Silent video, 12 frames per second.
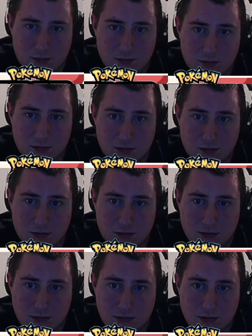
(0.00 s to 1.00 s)

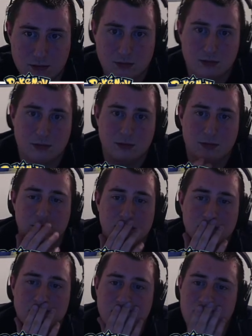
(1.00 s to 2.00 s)

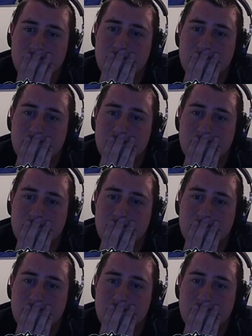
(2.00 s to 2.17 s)
(silence)